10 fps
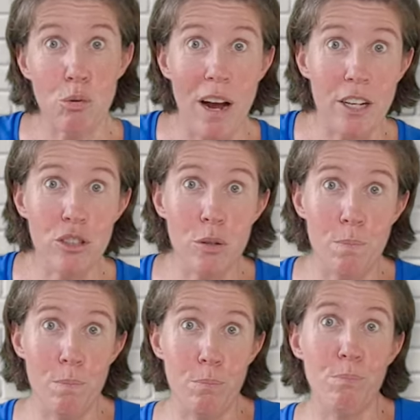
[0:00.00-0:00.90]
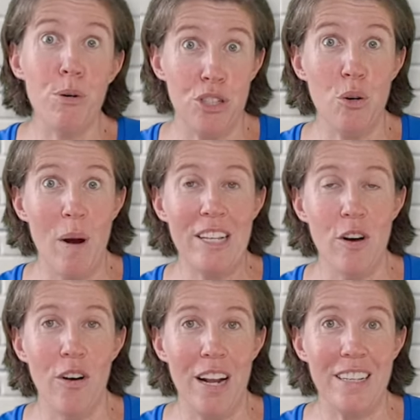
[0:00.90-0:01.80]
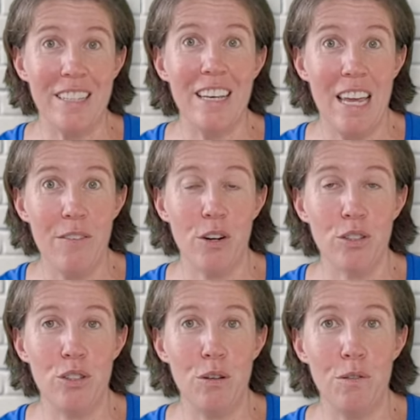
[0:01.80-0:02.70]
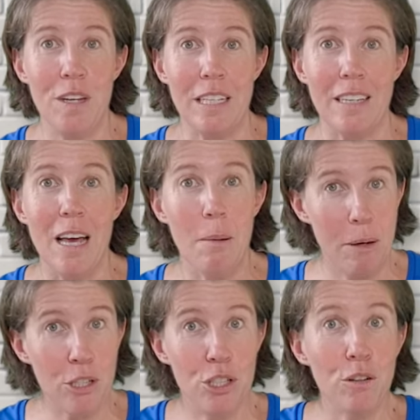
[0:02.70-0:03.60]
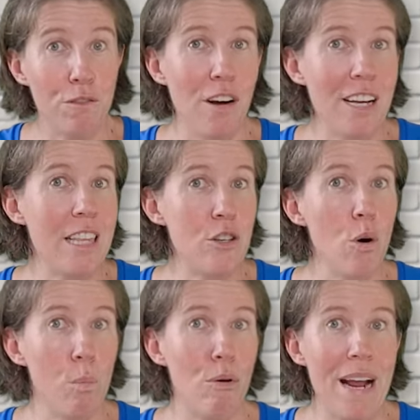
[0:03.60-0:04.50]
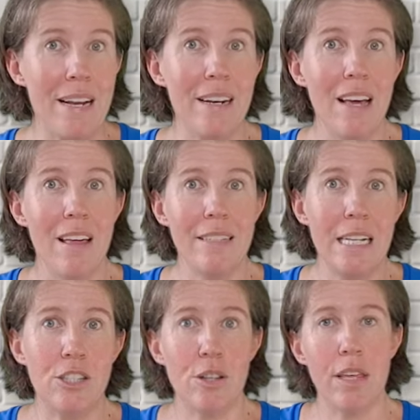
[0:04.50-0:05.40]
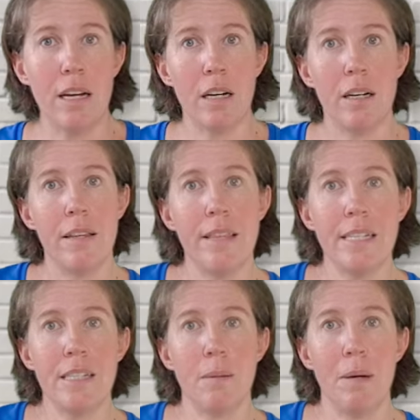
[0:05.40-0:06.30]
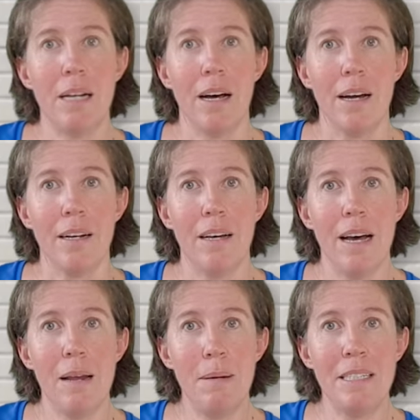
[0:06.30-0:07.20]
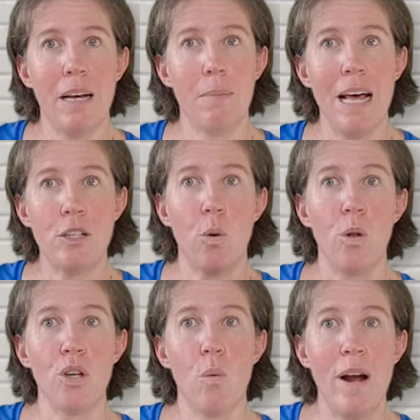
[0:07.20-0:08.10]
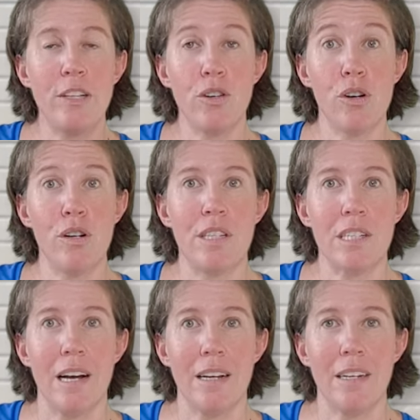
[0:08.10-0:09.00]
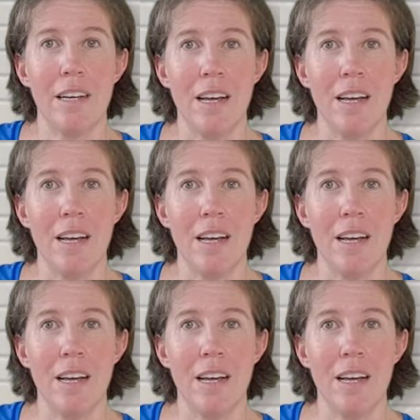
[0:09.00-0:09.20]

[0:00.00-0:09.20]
trying to put your weight on it, even on 2 feet, because you'll find that your brain tends to think, this is the midline. And meantime, that's all your weight on your good side.